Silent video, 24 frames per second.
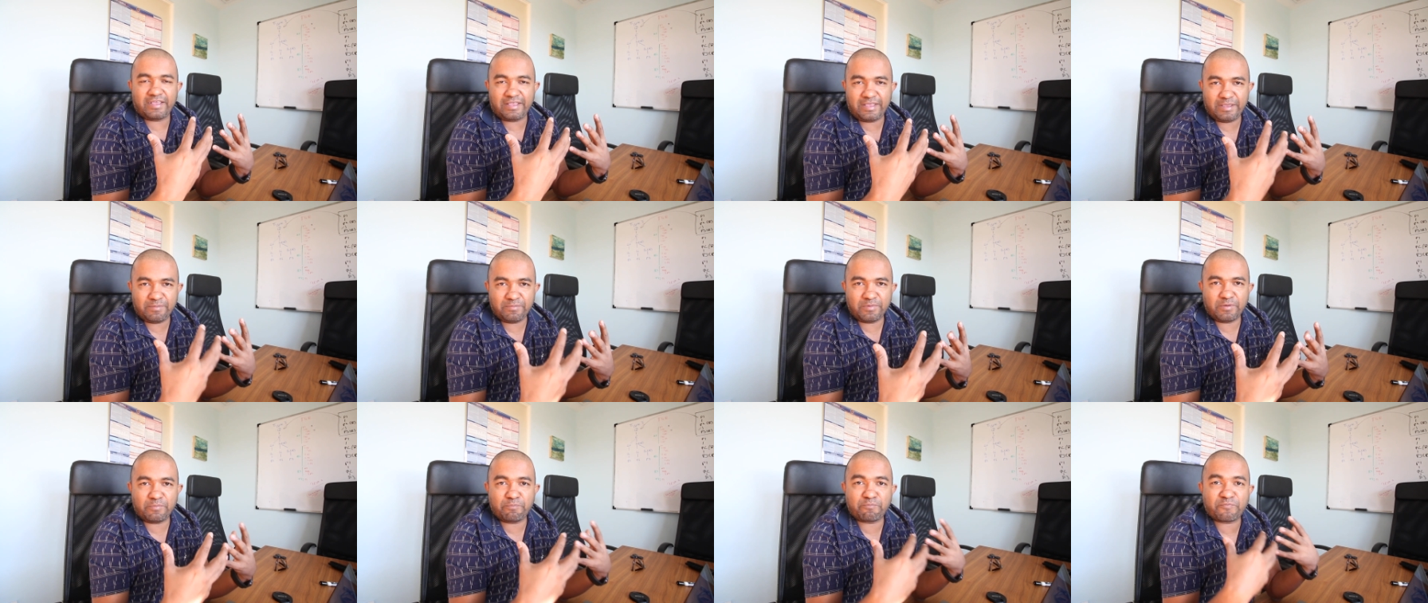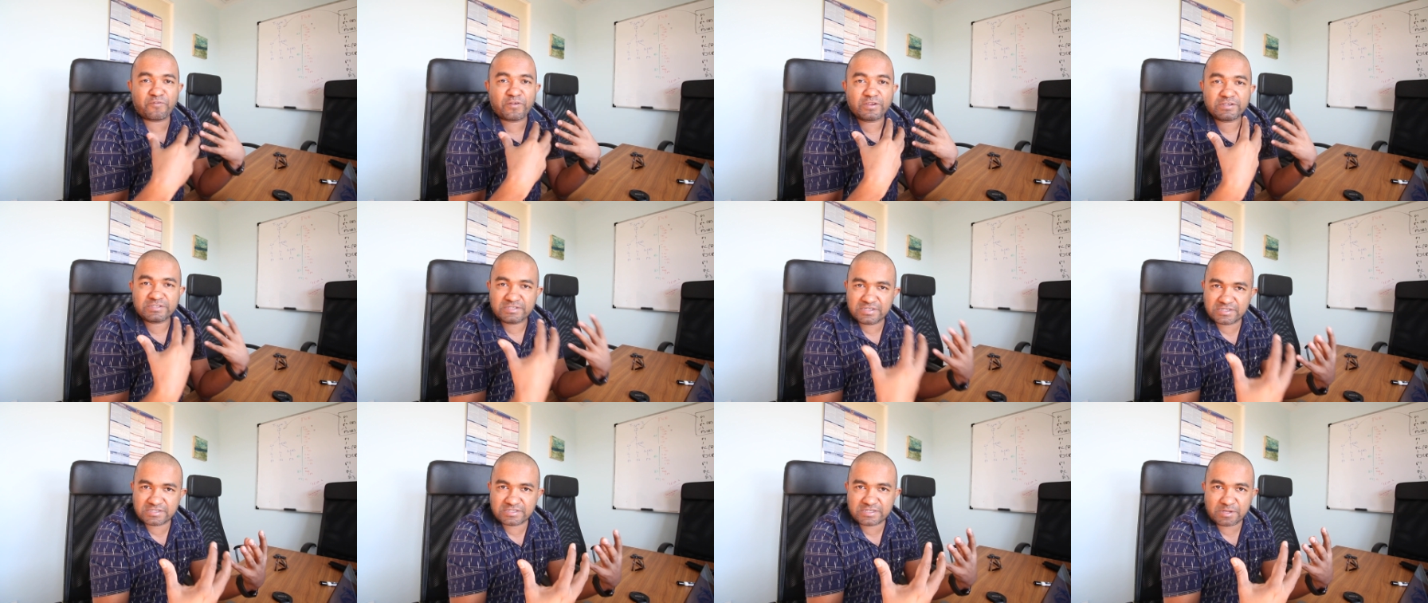him a
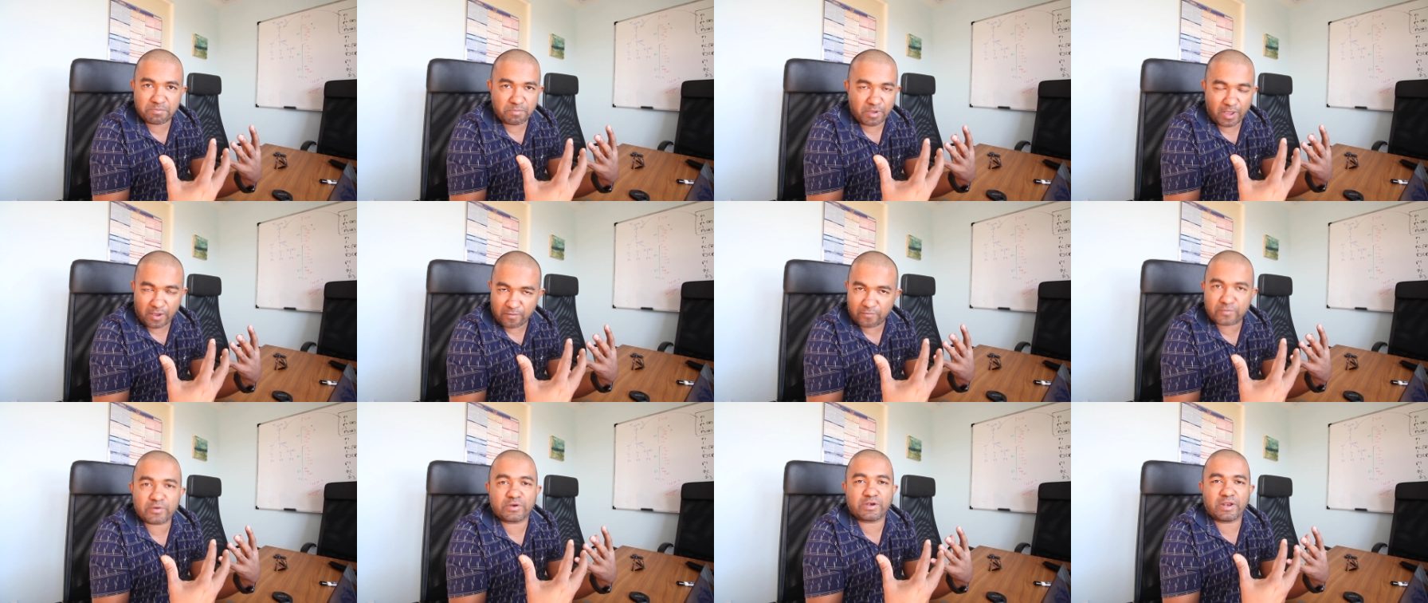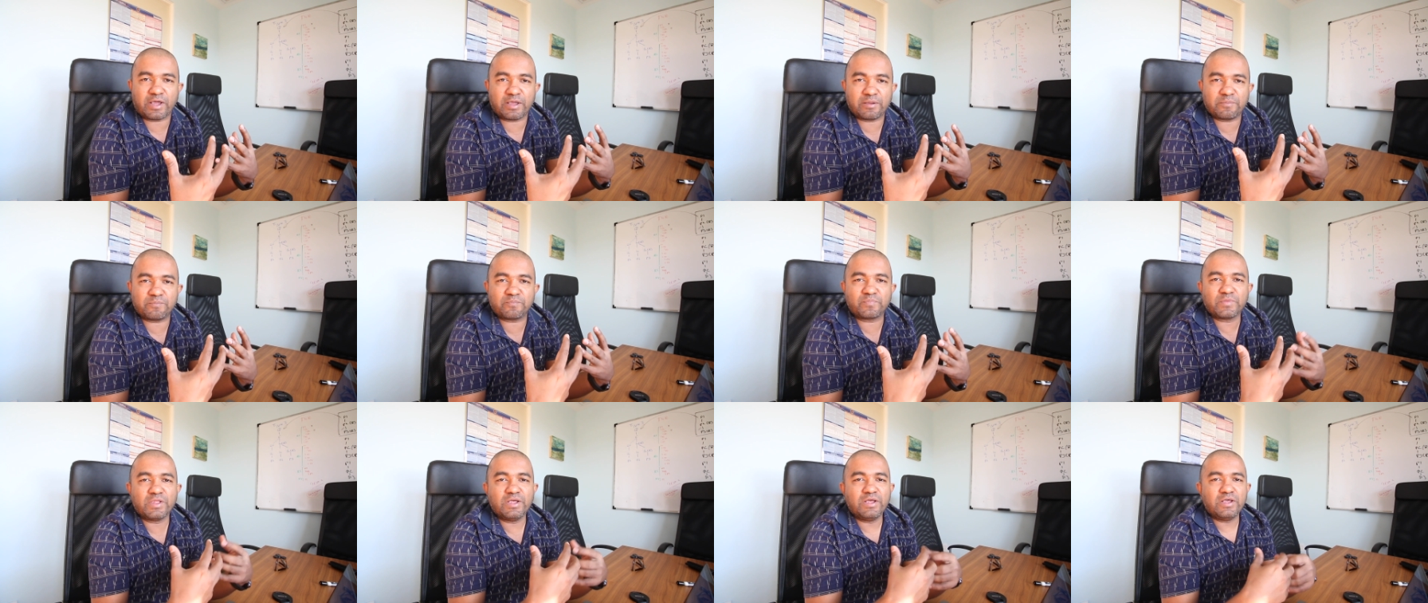fresh system every time.